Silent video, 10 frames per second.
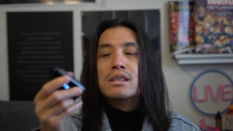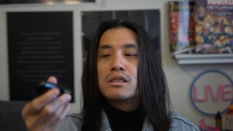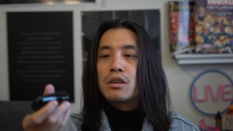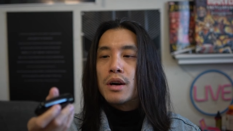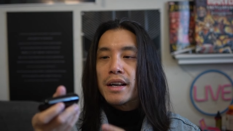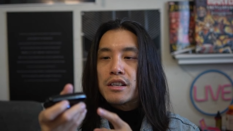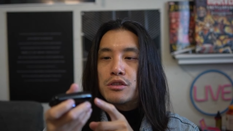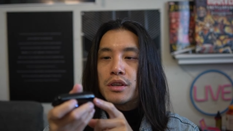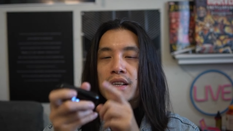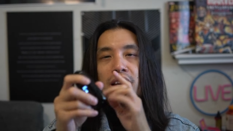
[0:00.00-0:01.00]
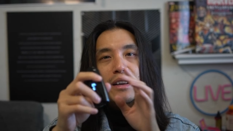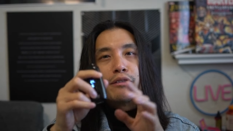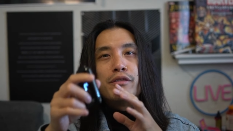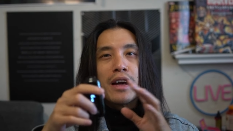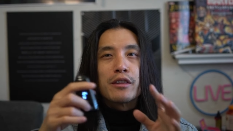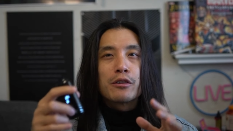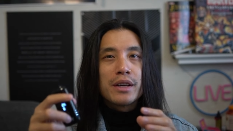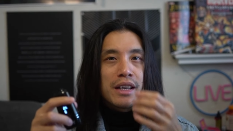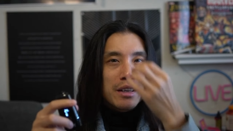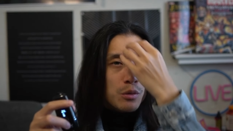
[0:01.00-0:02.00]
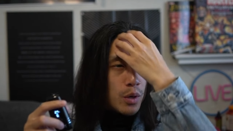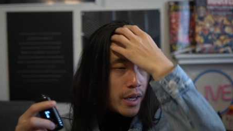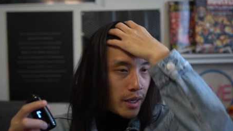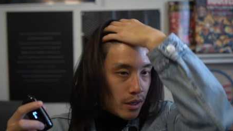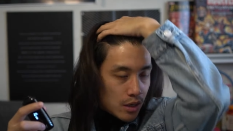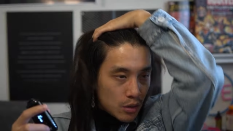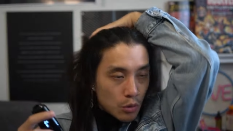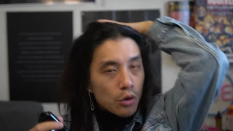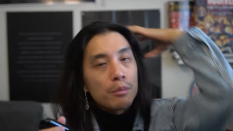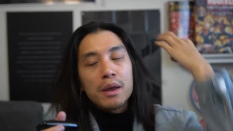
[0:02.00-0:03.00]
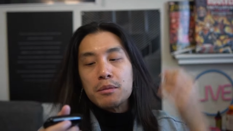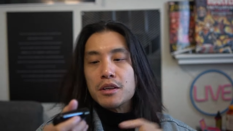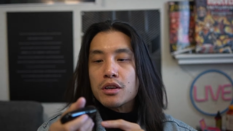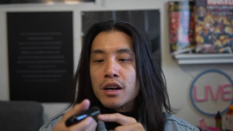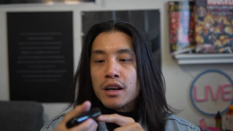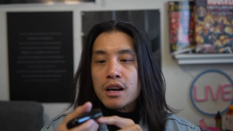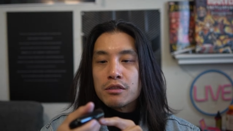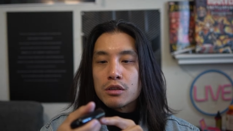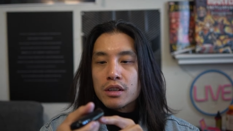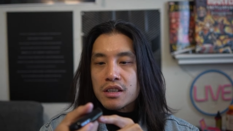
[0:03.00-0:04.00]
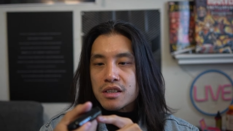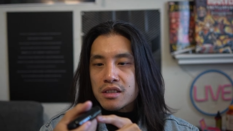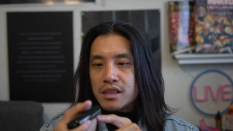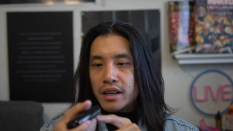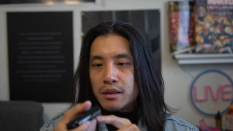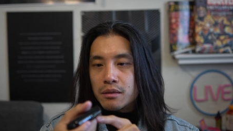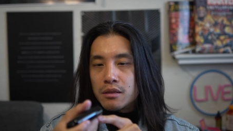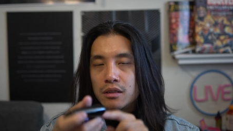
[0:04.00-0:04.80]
So I guess you can like feather it in a way or maybe you can cover, cause it's like,